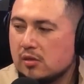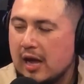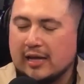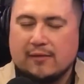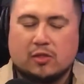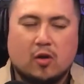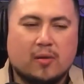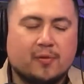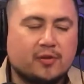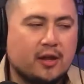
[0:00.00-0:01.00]
I give it thirty
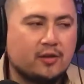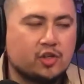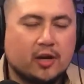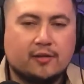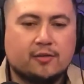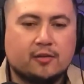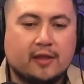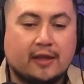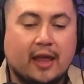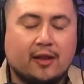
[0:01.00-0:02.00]
percent chance. They
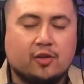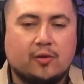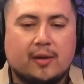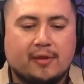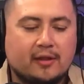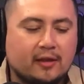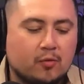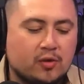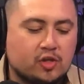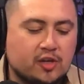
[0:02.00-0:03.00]
can do it. I mean, like, it
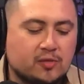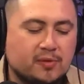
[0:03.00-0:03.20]
wouldn't change the